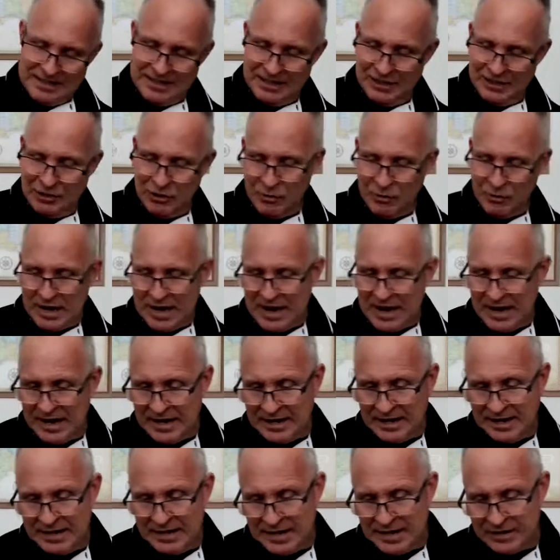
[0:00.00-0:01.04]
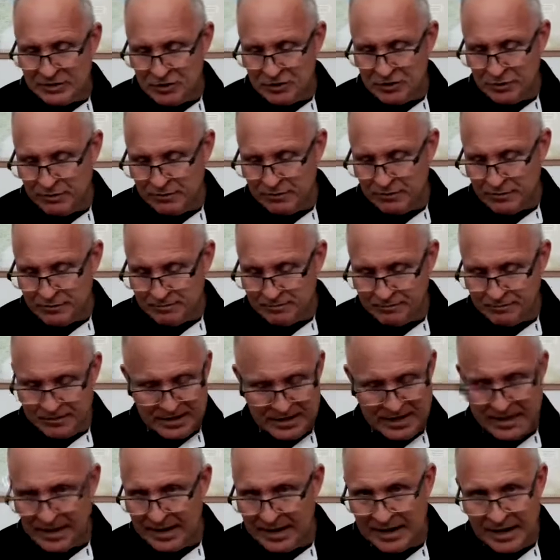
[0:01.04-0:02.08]
you know i i sort of
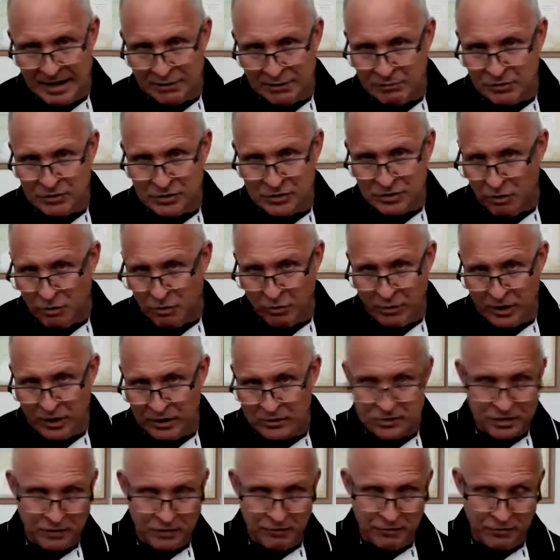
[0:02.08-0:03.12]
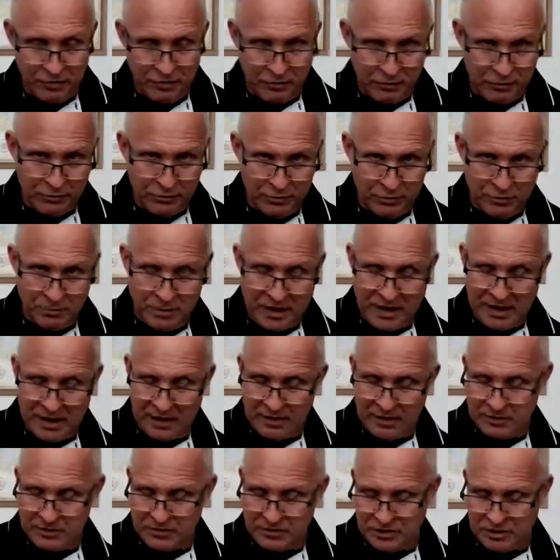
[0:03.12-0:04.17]
again i was always confused
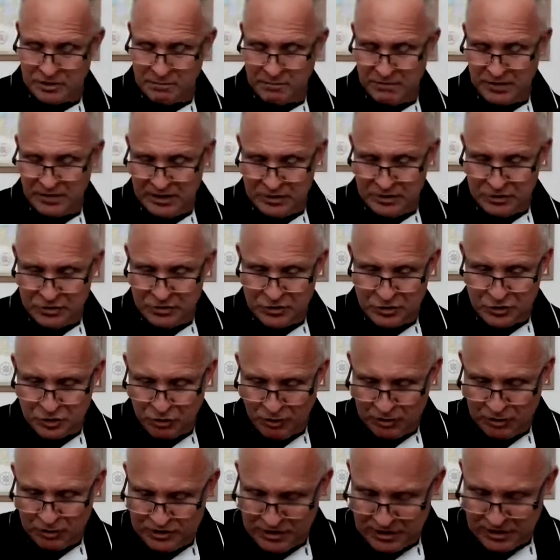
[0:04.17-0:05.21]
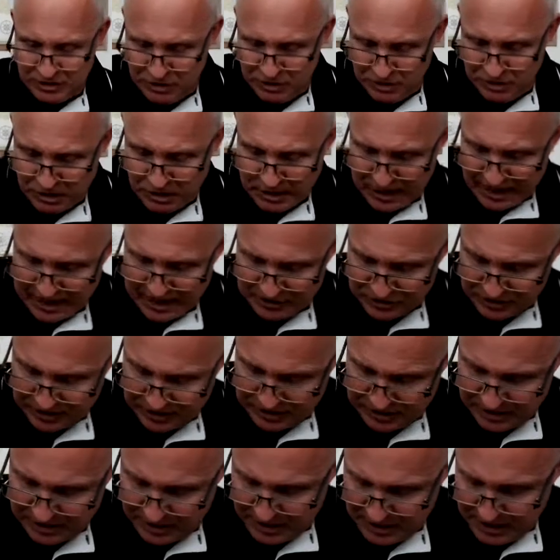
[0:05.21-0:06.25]
by some of these charts these are
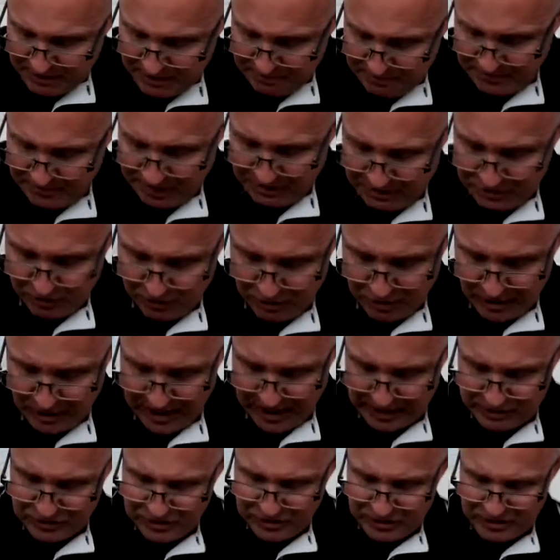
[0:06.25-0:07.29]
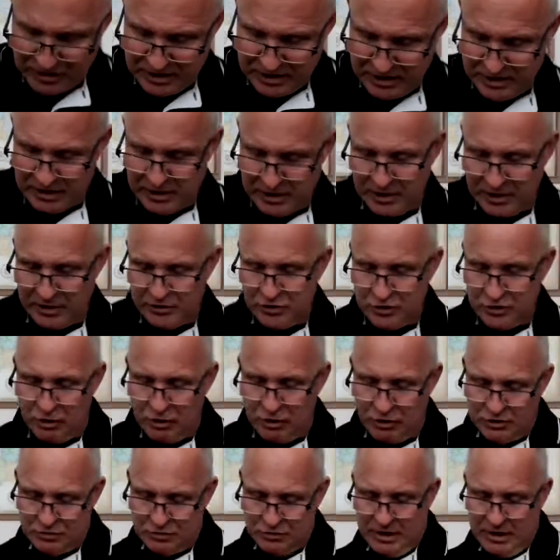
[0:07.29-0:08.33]
classic these are classic uh,
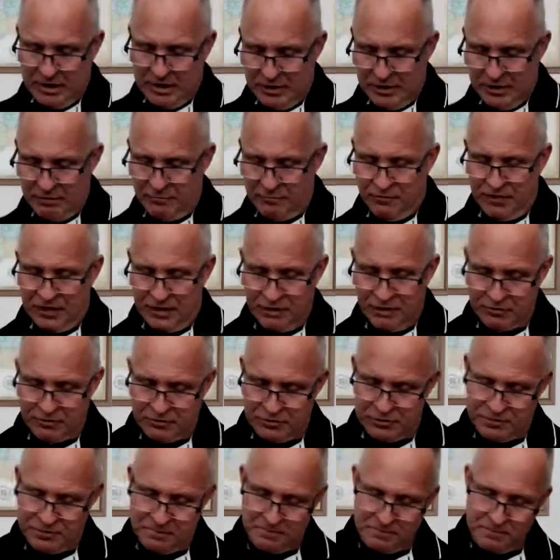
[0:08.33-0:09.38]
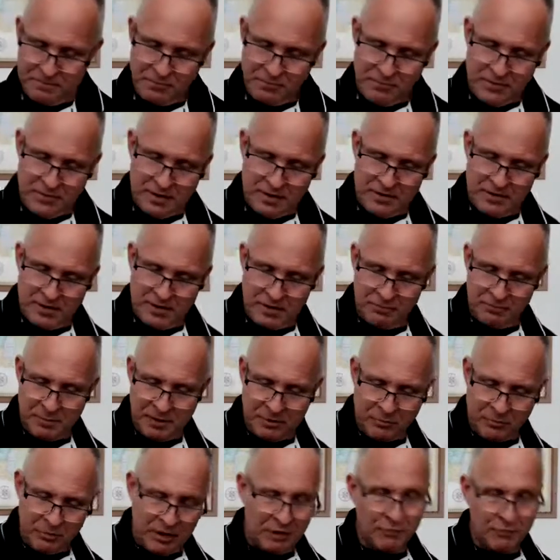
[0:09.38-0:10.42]
charts right here figures they've
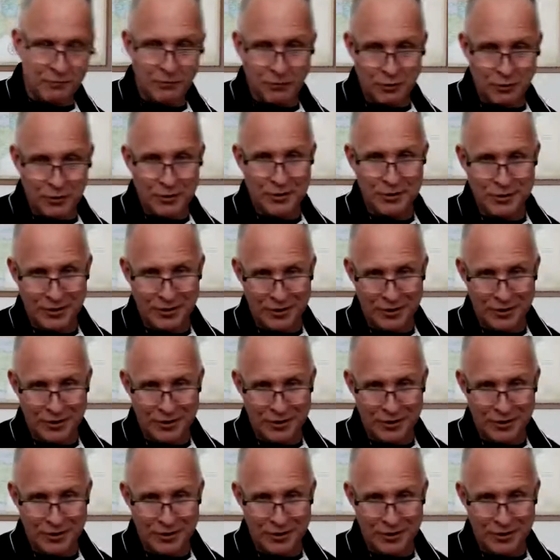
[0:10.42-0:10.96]
been around for a